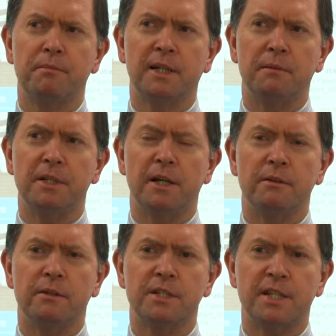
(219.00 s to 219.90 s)
can be
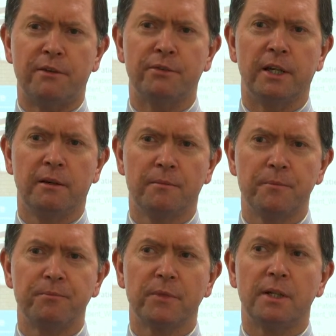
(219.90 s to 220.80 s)
done safely
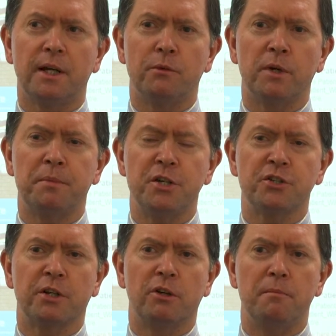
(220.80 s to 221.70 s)
and where
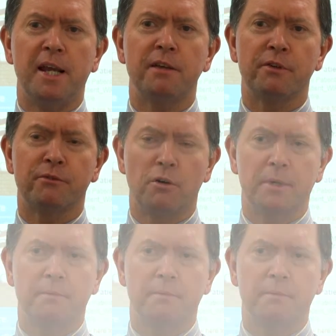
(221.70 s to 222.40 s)
patients are going to benefit from